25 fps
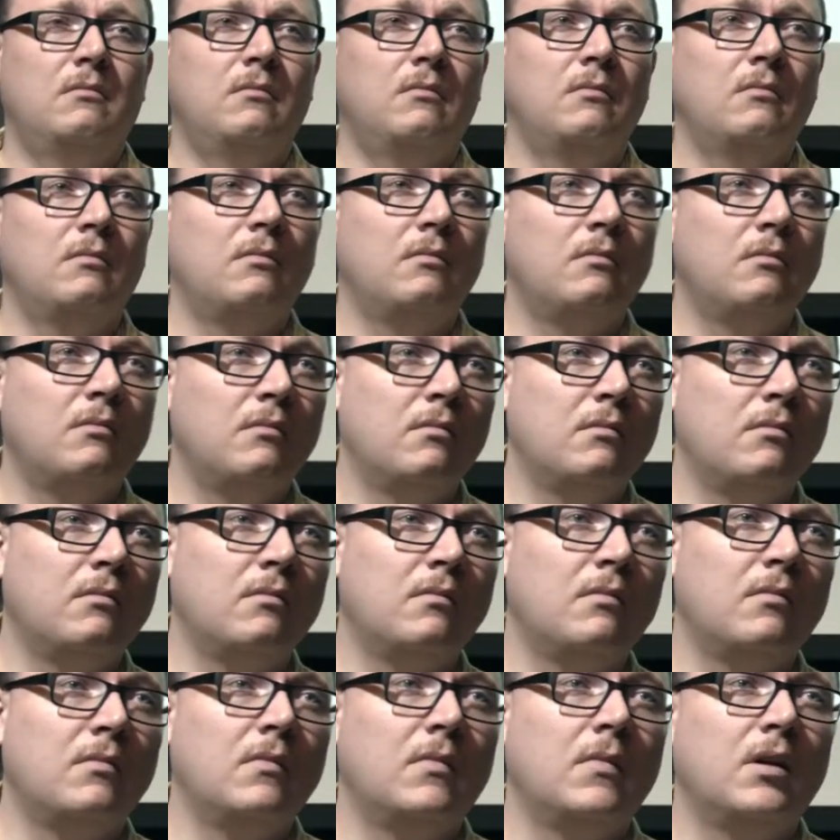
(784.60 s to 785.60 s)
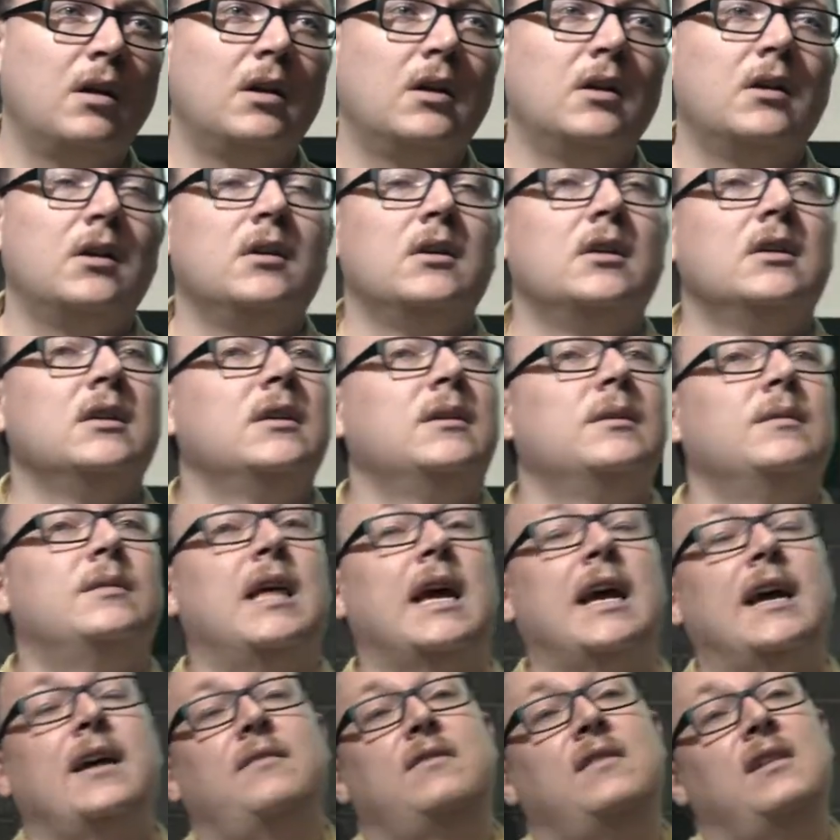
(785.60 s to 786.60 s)
charges. They
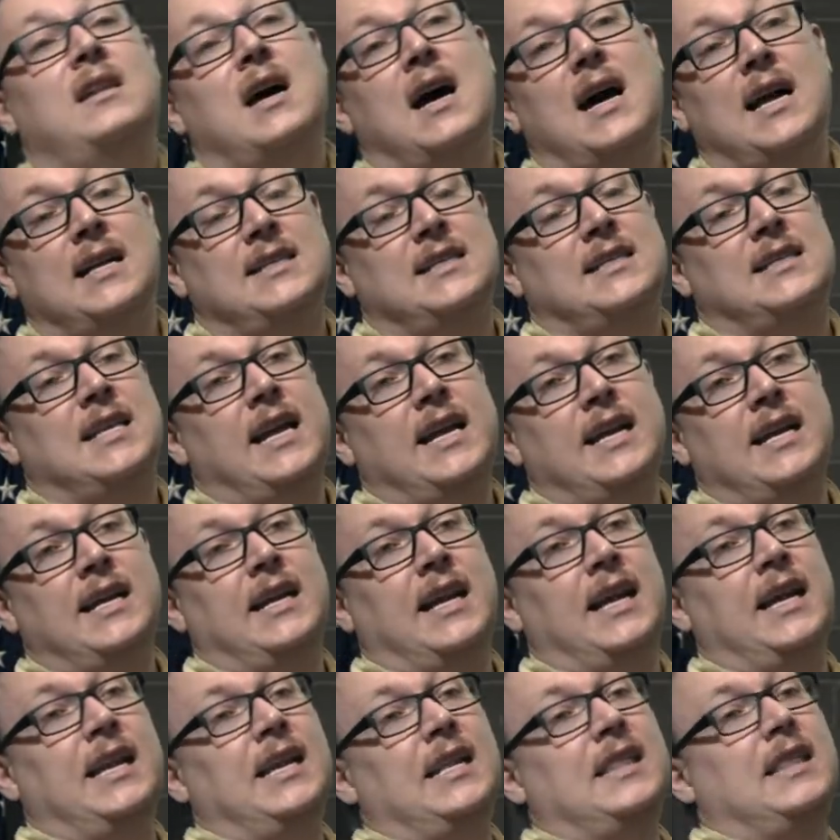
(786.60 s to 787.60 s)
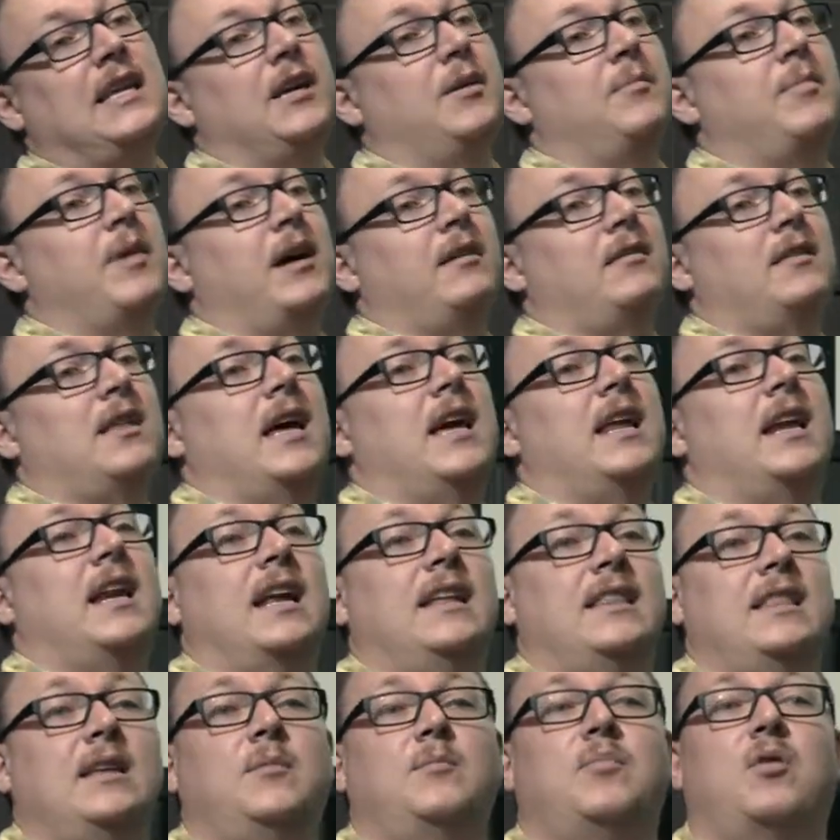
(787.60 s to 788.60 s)
have not stated anything about that, and I
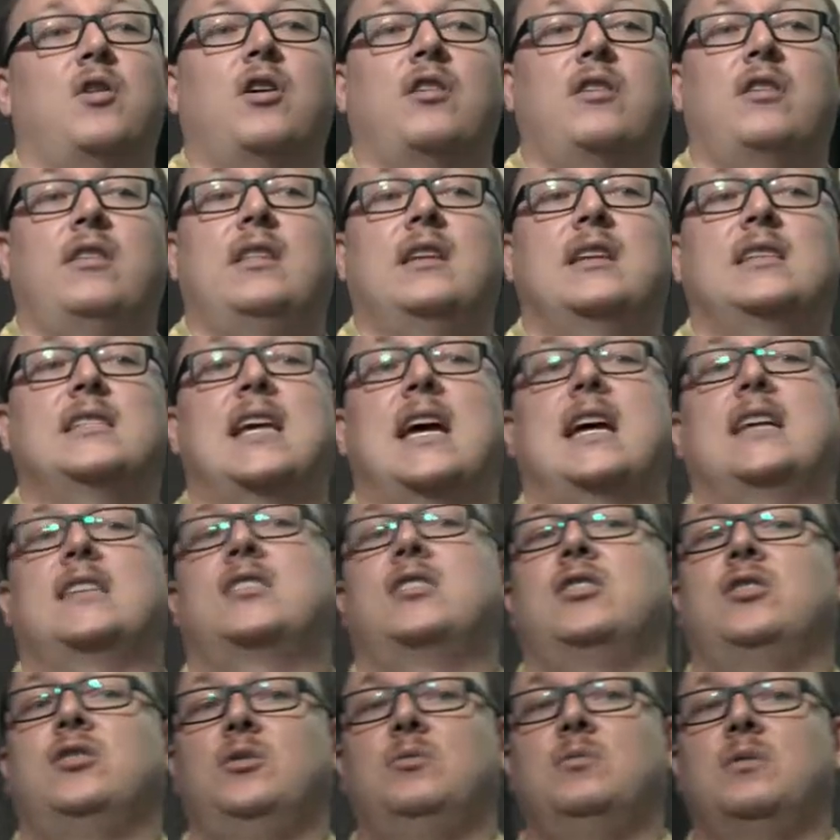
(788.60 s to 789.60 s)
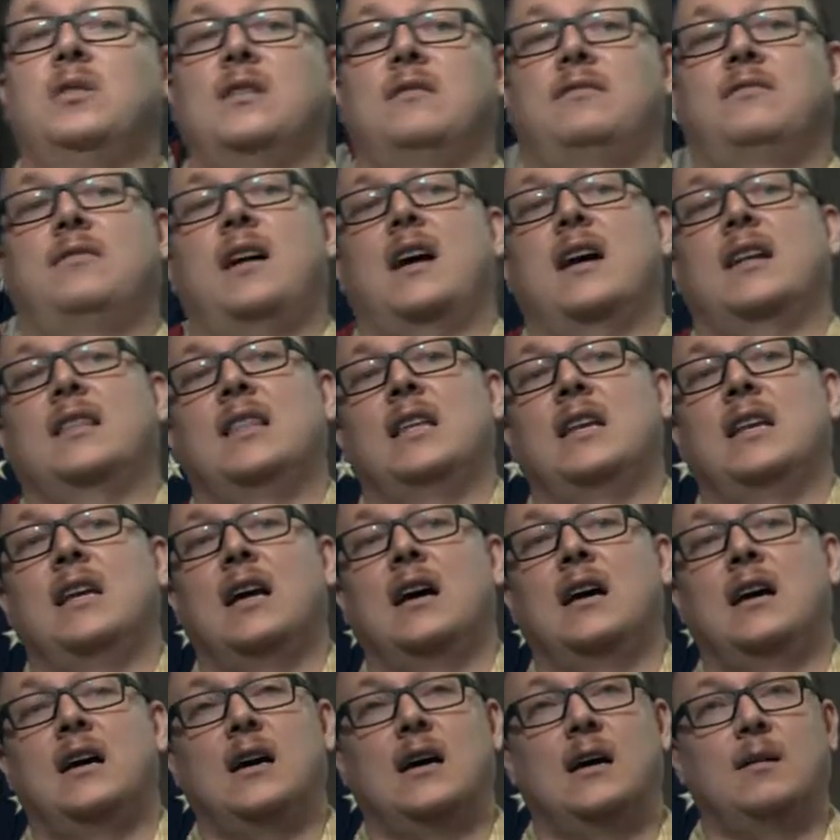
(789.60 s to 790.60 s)
think part of this has to do with the fact that
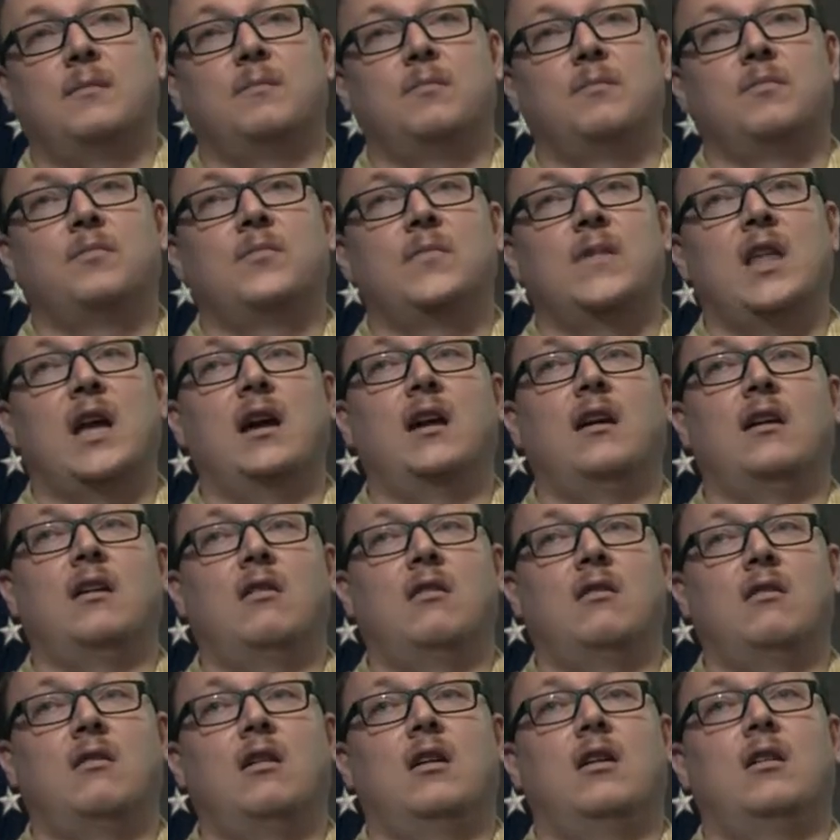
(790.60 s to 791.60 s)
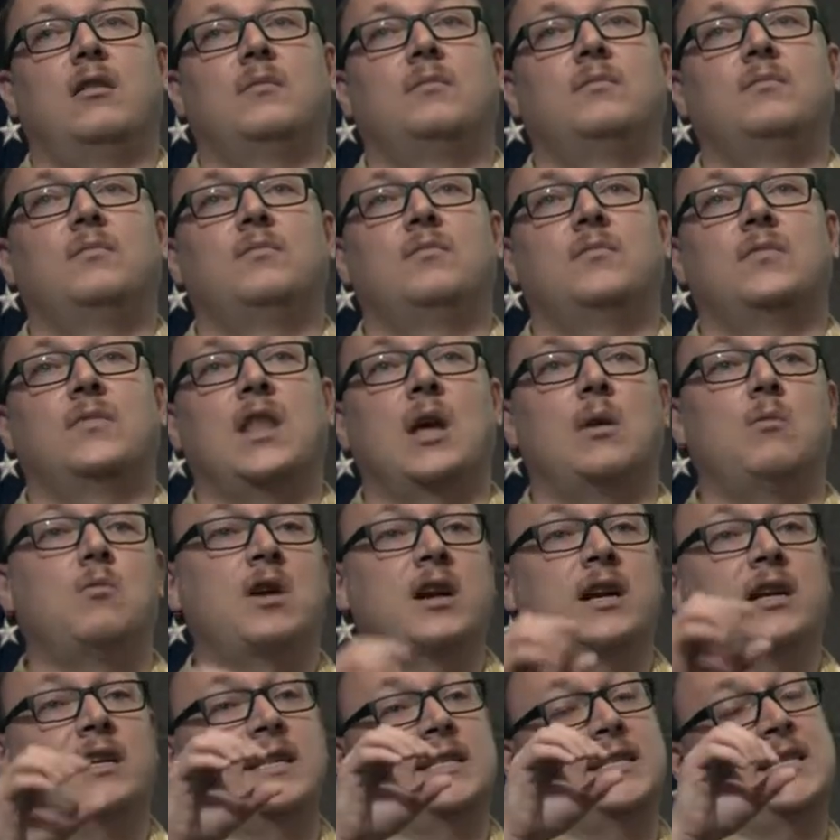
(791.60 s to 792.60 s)
um, they are they
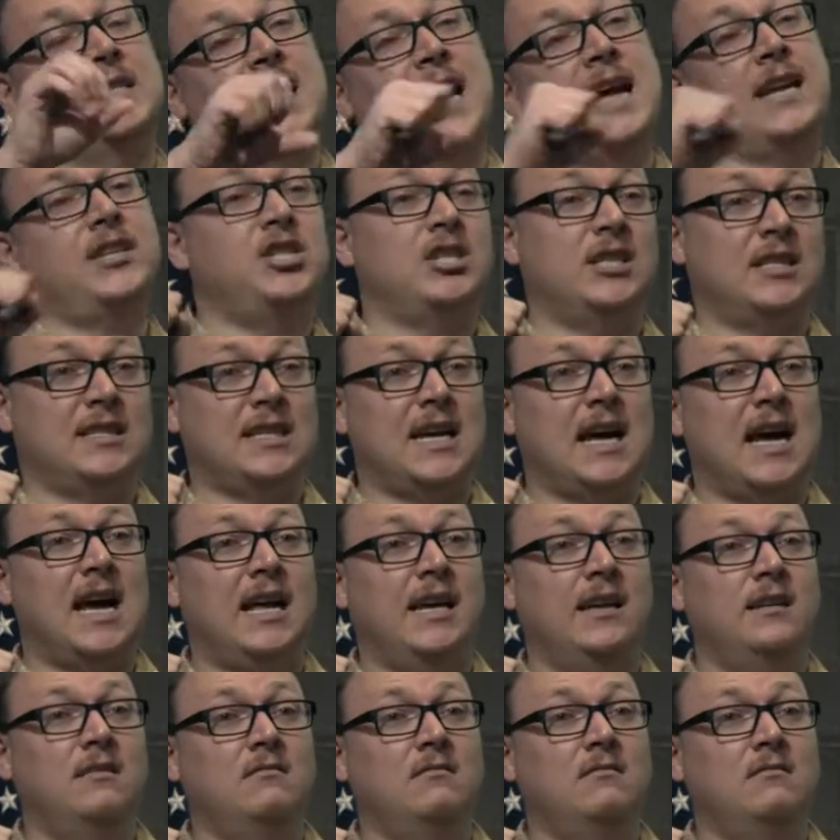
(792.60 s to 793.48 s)
wanted to snatch this guy,